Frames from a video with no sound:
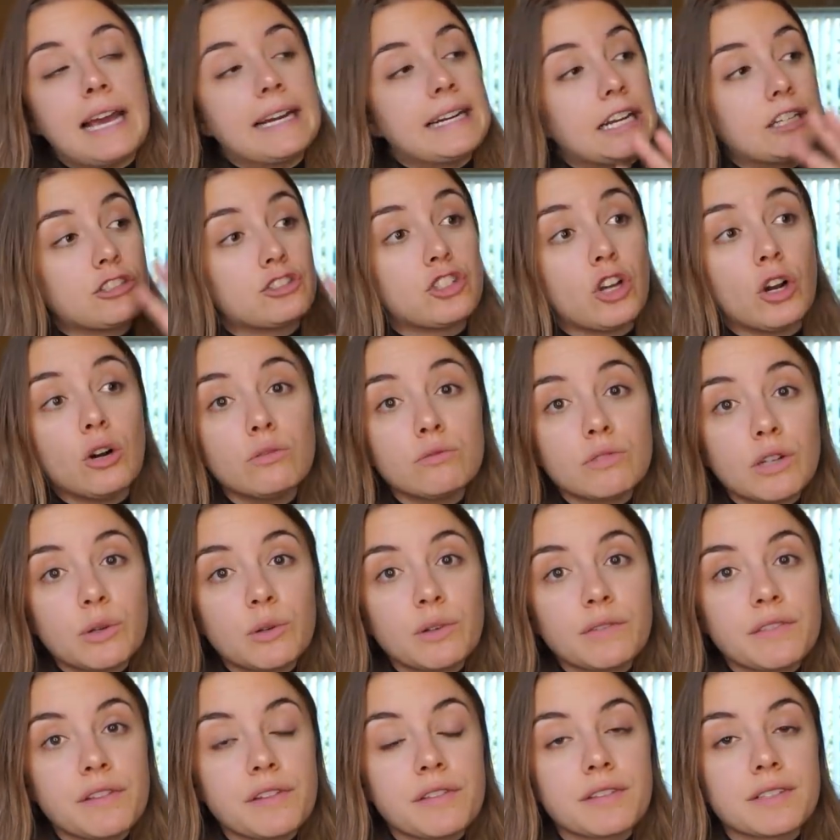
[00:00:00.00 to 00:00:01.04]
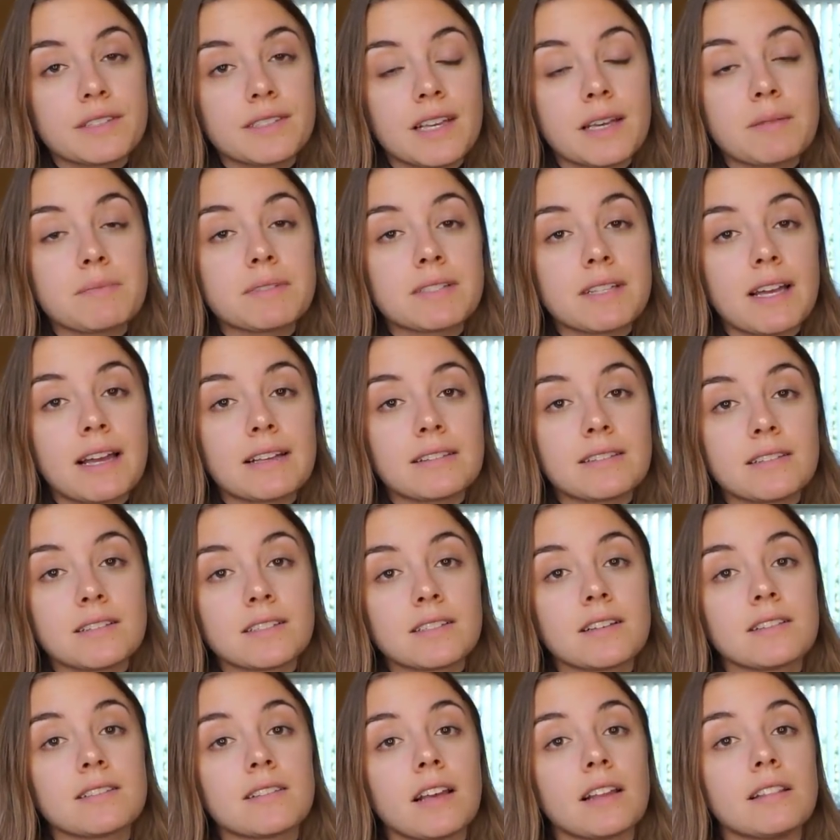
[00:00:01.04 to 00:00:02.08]
And I don't know if they're the same sizes
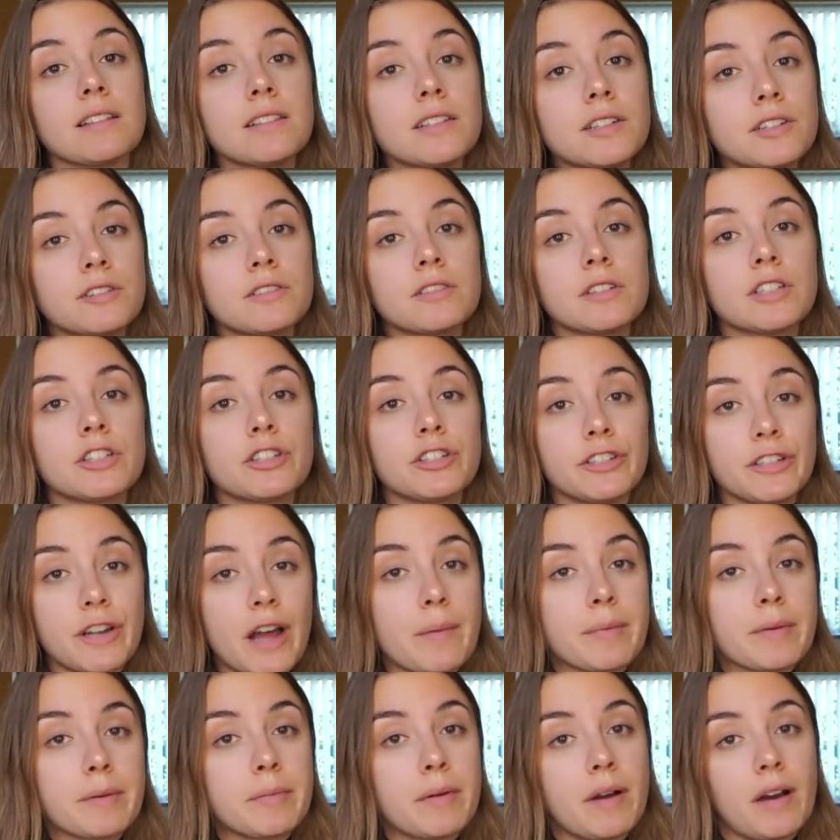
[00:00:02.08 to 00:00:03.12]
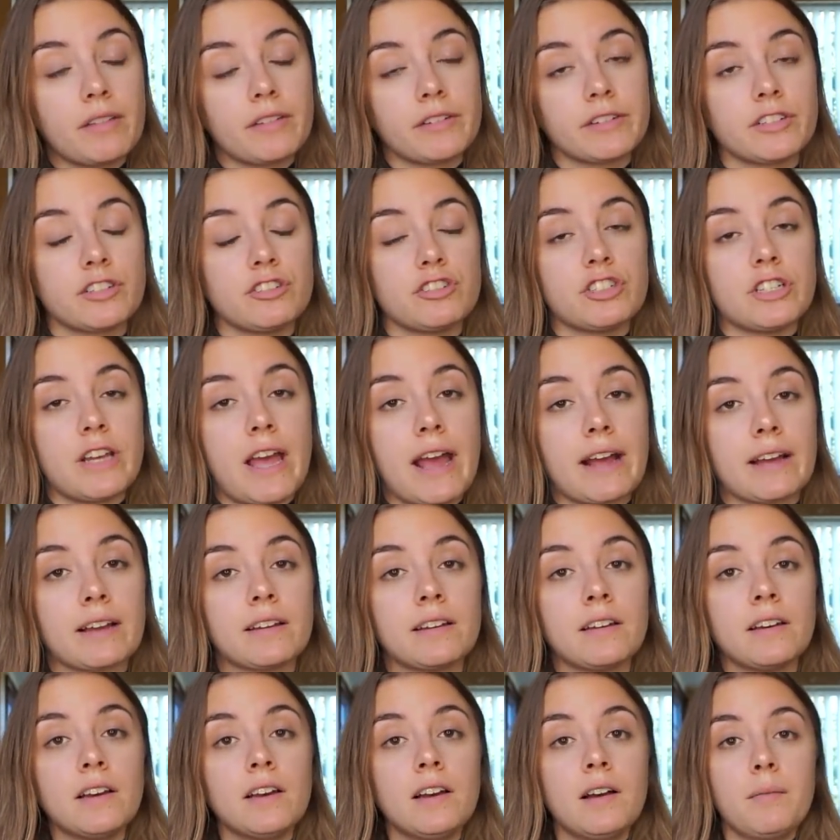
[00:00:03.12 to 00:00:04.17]
because I literally could not be bothered to check.